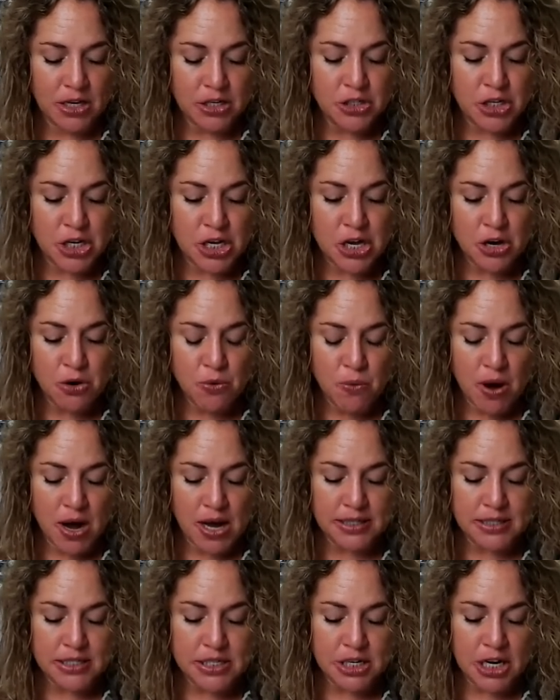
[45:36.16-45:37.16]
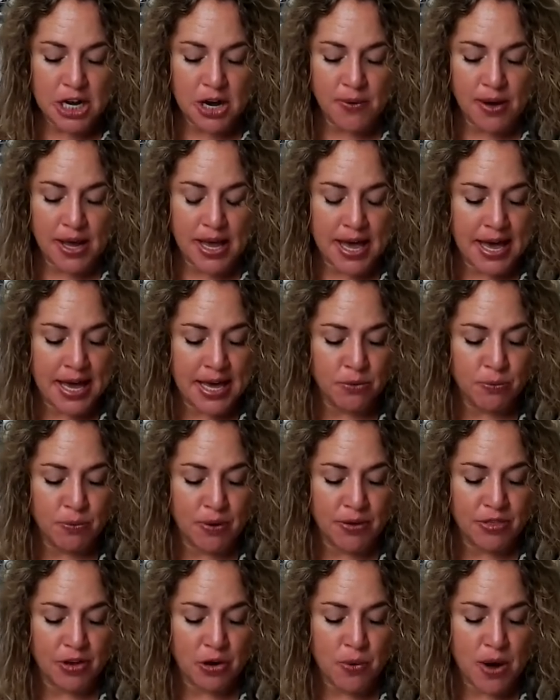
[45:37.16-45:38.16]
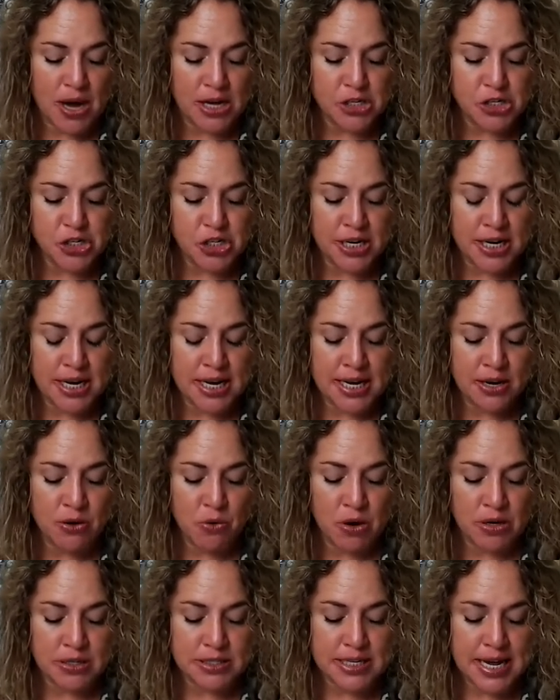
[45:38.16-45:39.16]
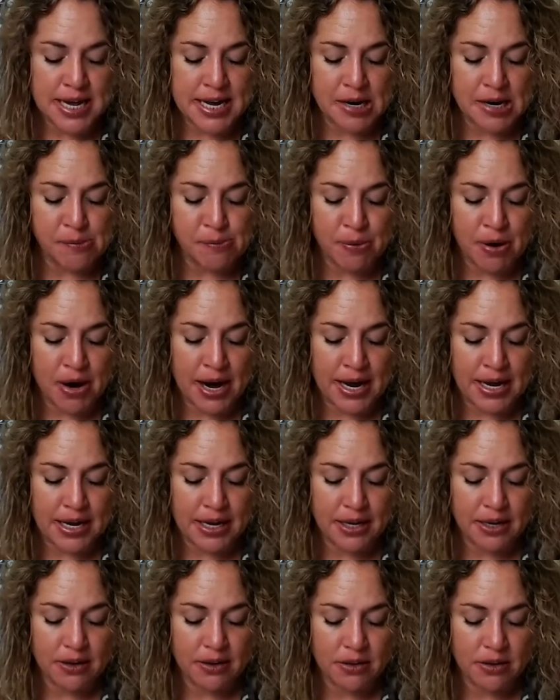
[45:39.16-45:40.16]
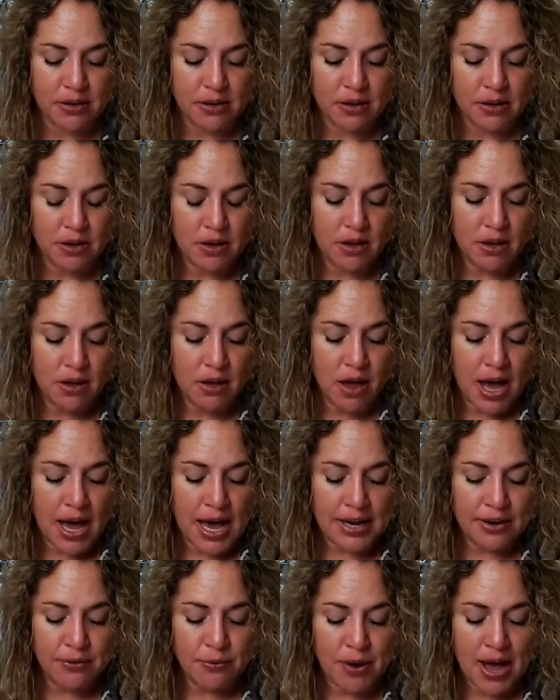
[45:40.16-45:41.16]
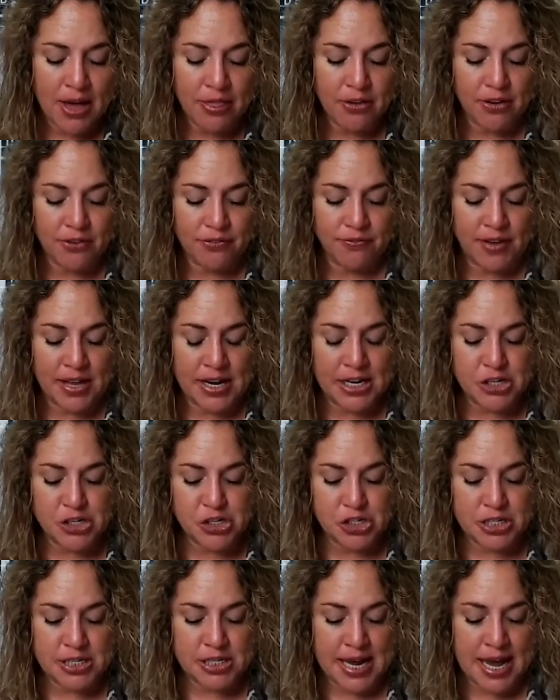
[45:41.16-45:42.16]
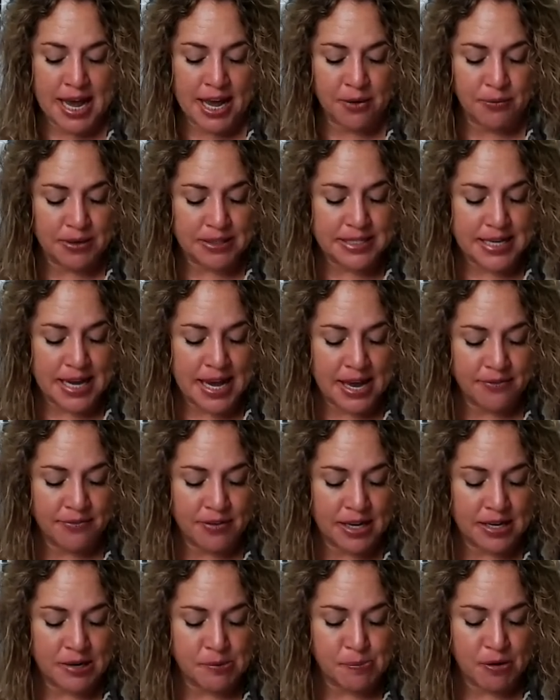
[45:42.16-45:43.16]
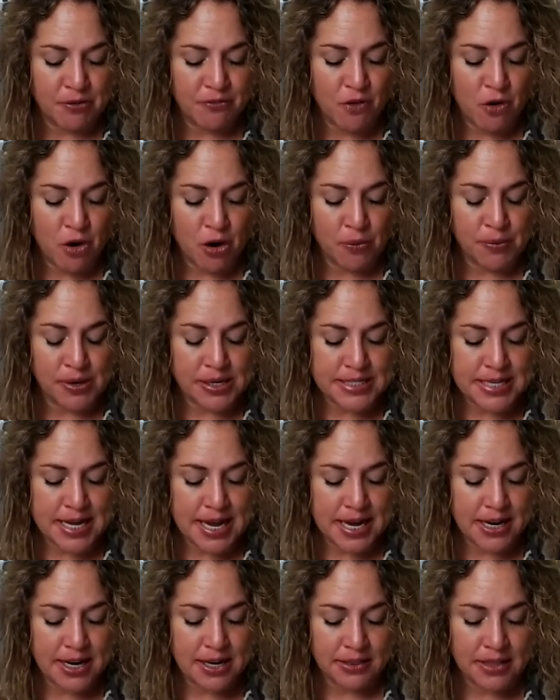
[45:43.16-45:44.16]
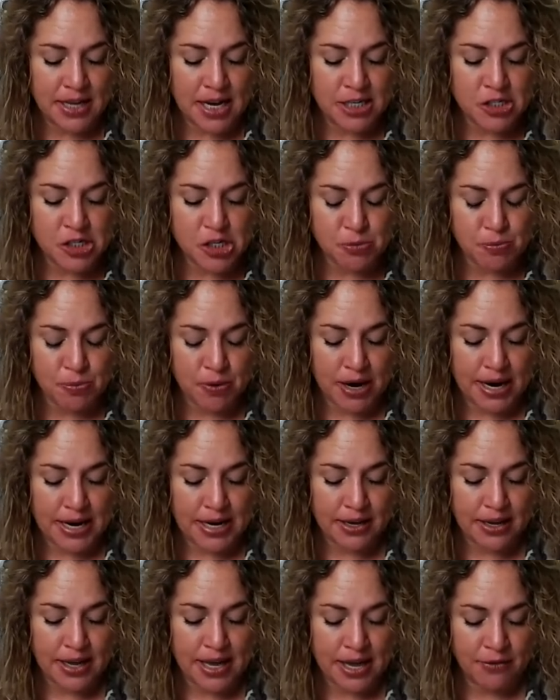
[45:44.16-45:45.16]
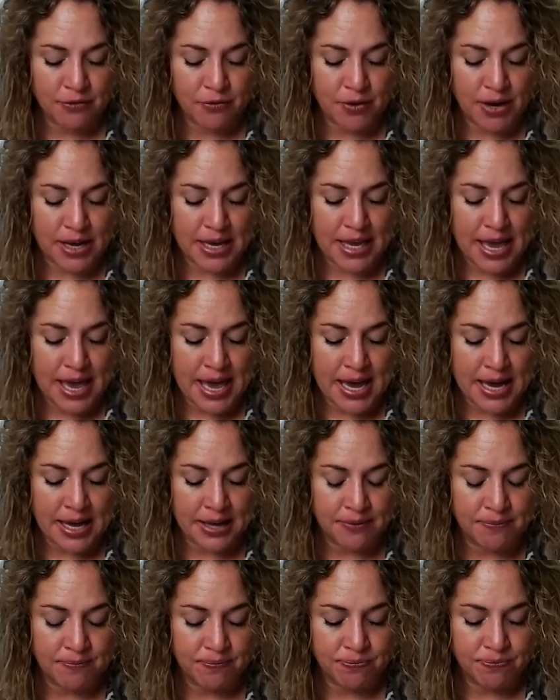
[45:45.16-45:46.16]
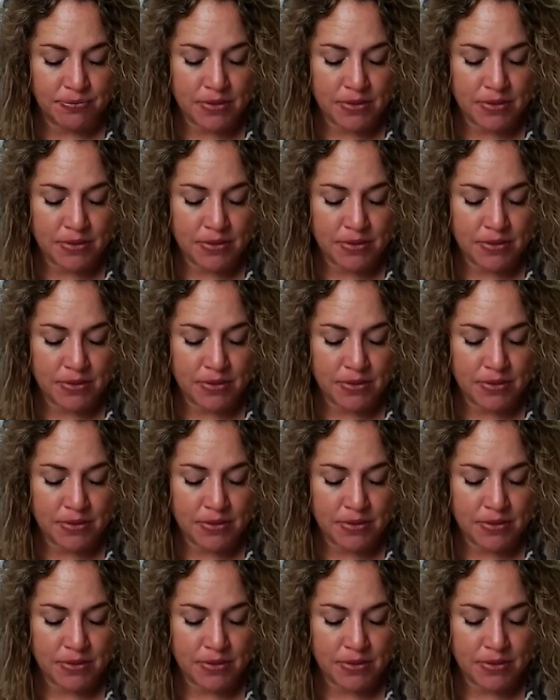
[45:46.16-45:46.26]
Do you want to go ahead with the questioning or take a break? I'd rather finish today with David before we take a lunch break if we can.